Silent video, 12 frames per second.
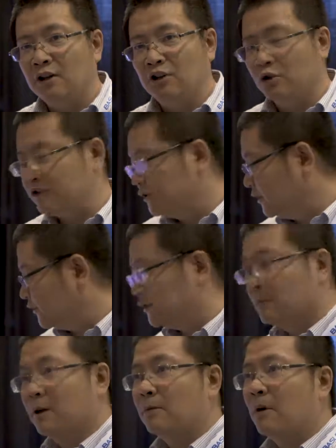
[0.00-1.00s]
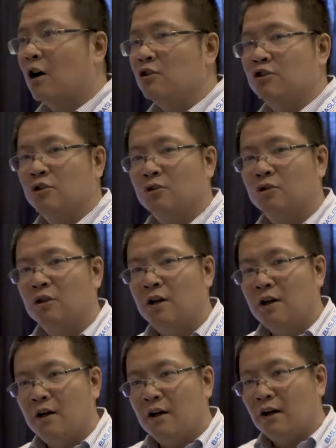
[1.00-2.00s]
Using the similar module,
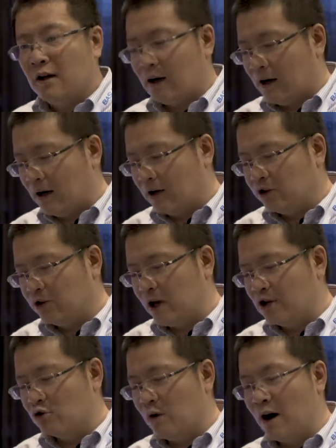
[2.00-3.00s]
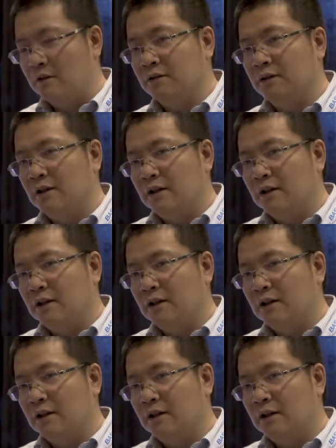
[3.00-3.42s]
uh, you can run